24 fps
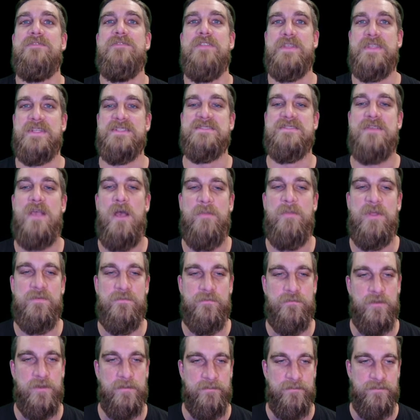like it's coming
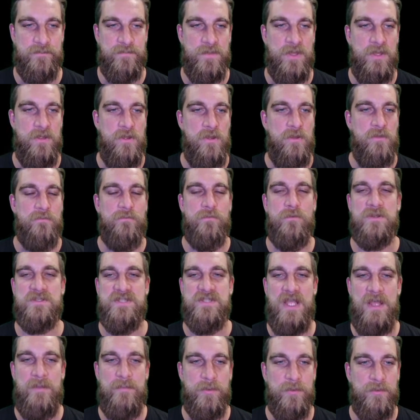from. For
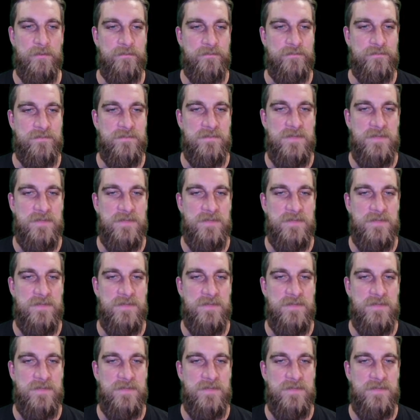example,